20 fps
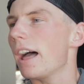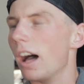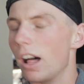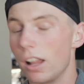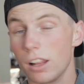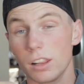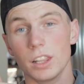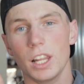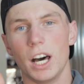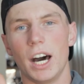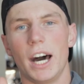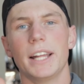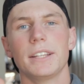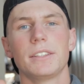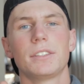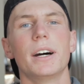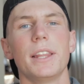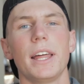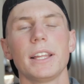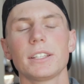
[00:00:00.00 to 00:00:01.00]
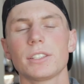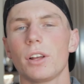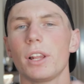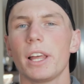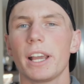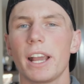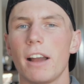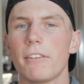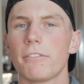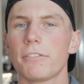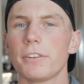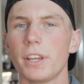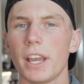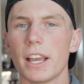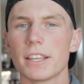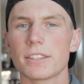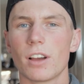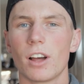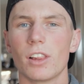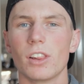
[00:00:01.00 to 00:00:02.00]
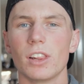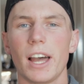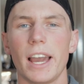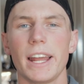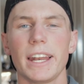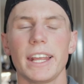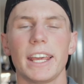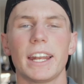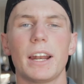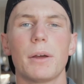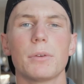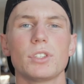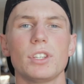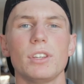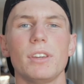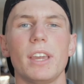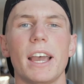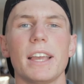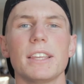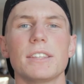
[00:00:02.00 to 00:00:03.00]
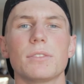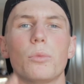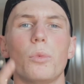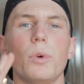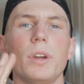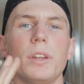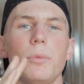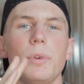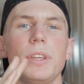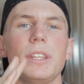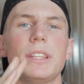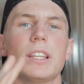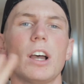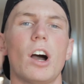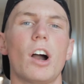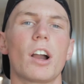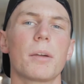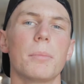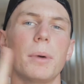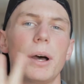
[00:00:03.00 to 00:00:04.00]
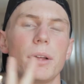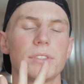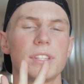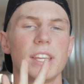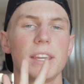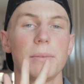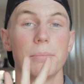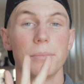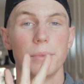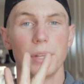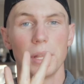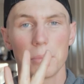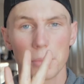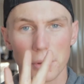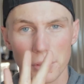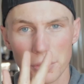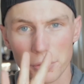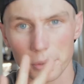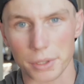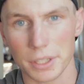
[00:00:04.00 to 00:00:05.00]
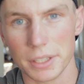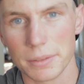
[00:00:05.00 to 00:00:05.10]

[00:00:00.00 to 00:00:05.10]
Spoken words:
a lot. That's all I got for you guys on lighting, and I will see you guys when we talk about tip number 3.